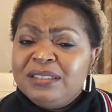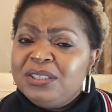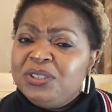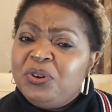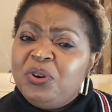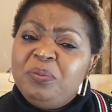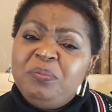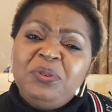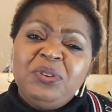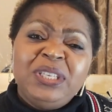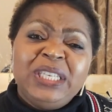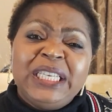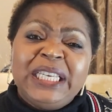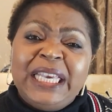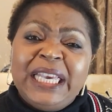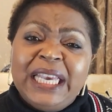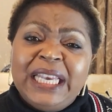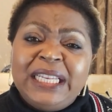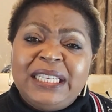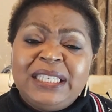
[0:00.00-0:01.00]

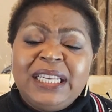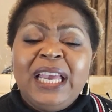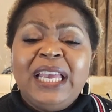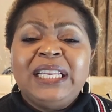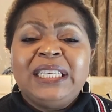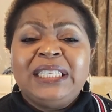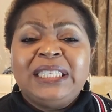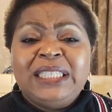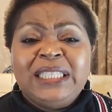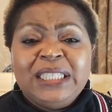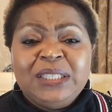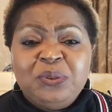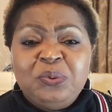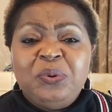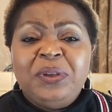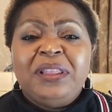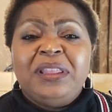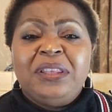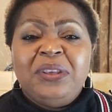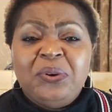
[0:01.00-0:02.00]
communicate and deal
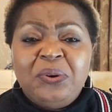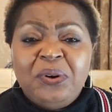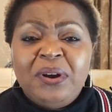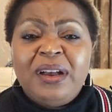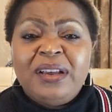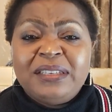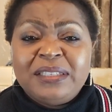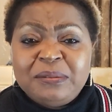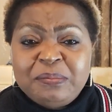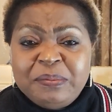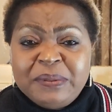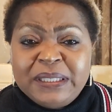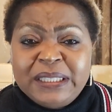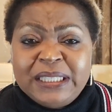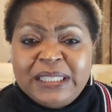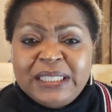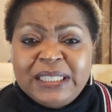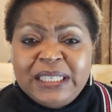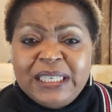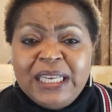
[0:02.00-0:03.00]
with your
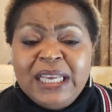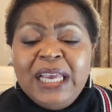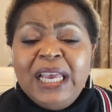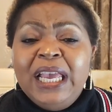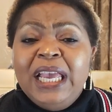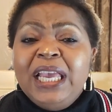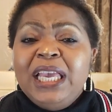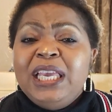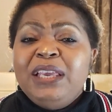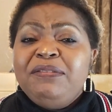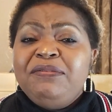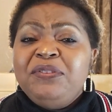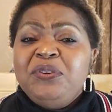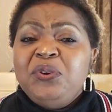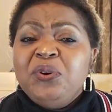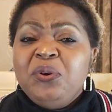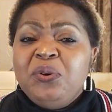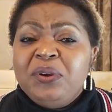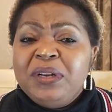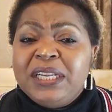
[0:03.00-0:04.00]
husband if
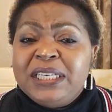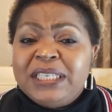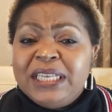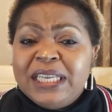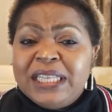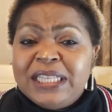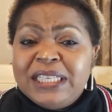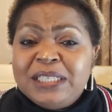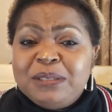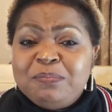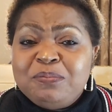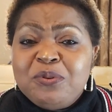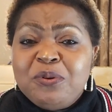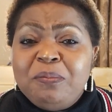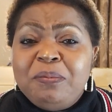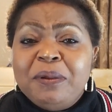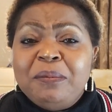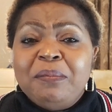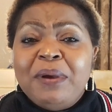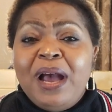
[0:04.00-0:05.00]
you're going to take this
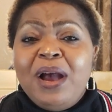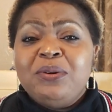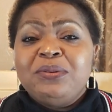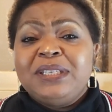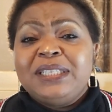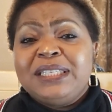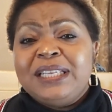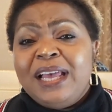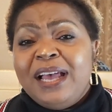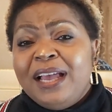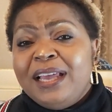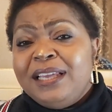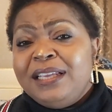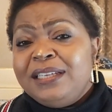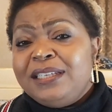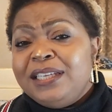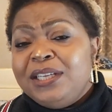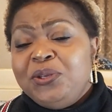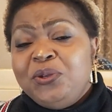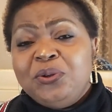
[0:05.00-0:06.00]
problem
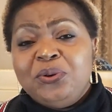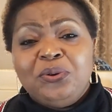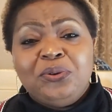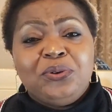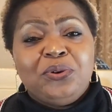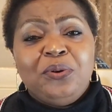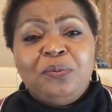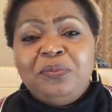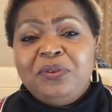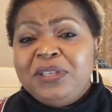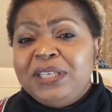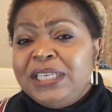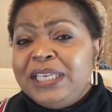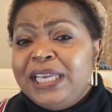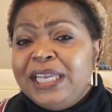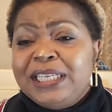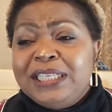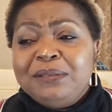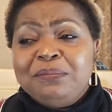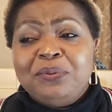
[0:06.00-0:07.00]
outside, you're not
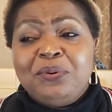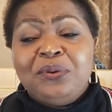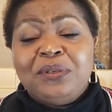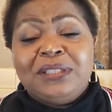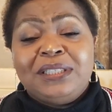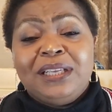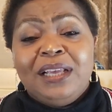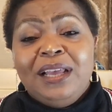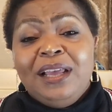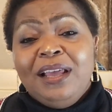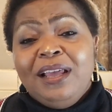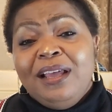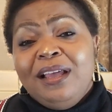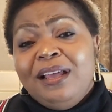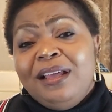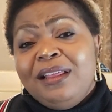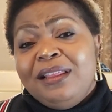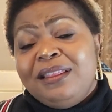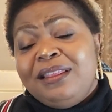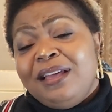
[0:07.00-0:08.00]
communicating because
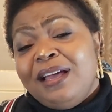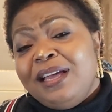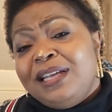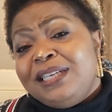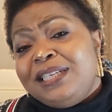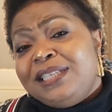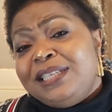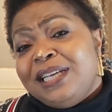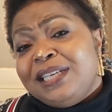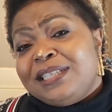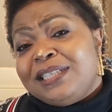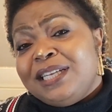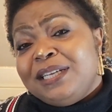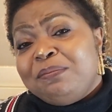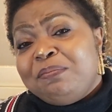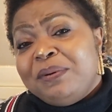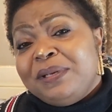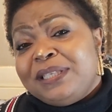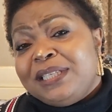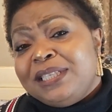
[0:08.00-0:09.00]
the ideas that
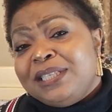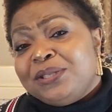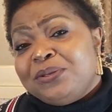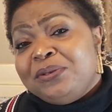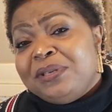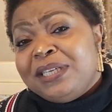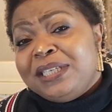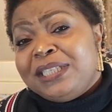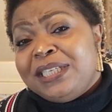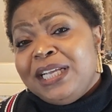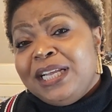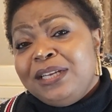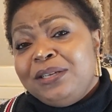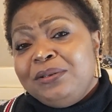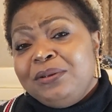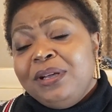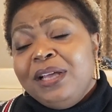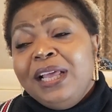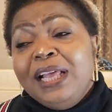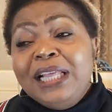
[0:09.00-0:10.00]
person is going to tell
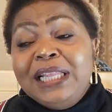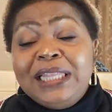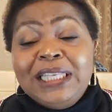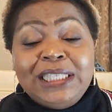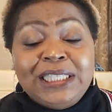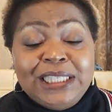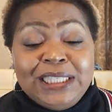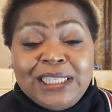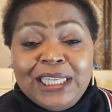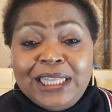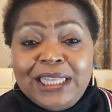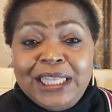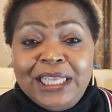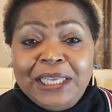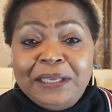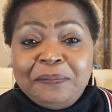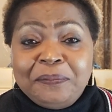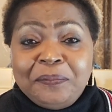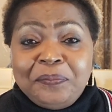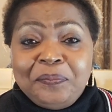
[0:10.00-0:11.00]
you. This is the
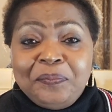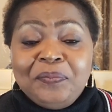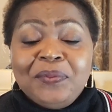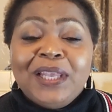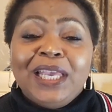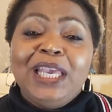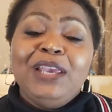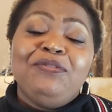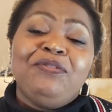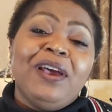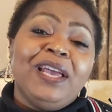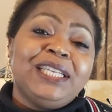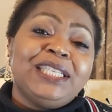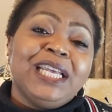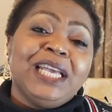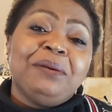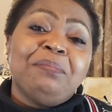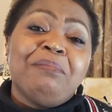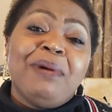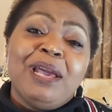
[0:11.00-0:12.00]
thing. If I
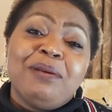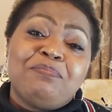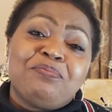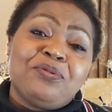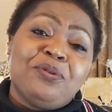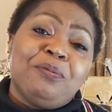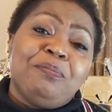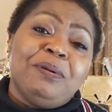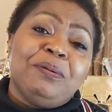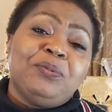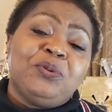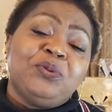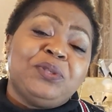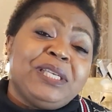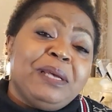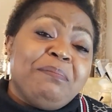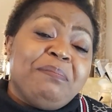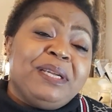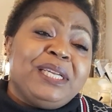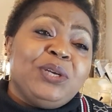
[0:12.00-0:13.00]
take my problem to
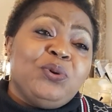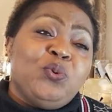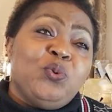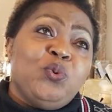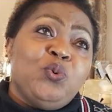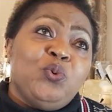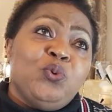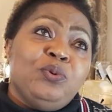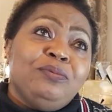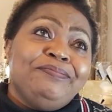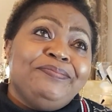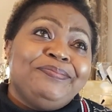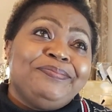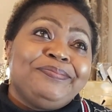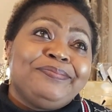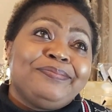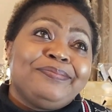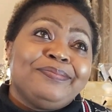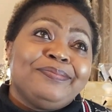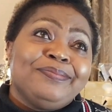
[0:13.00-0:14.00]
somebody who
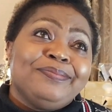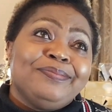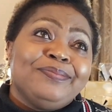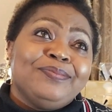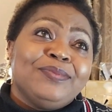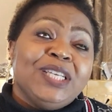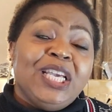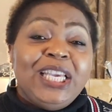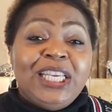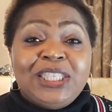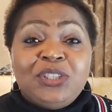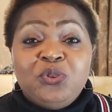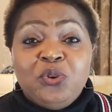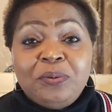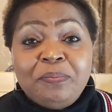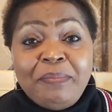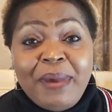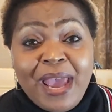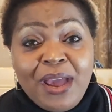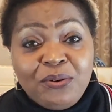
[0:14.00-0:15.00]
is not
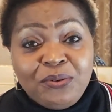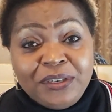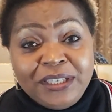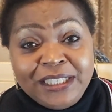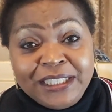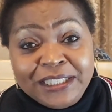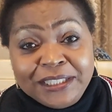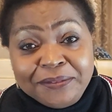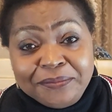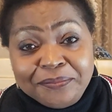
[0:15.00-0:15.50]
married